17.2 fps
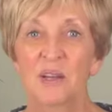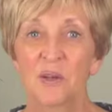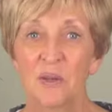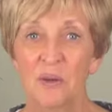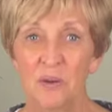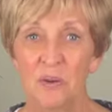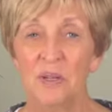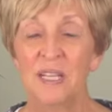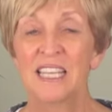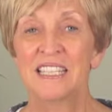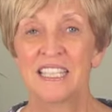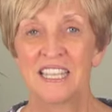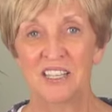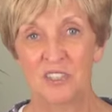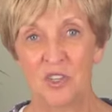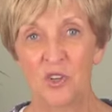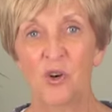Who is
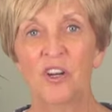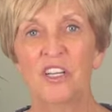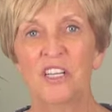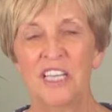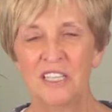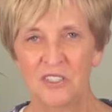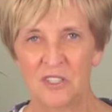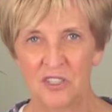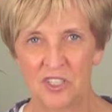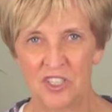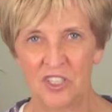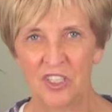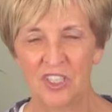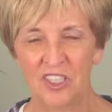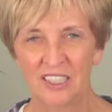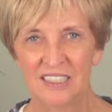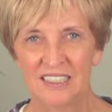in your inner
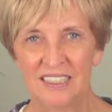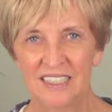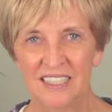circle?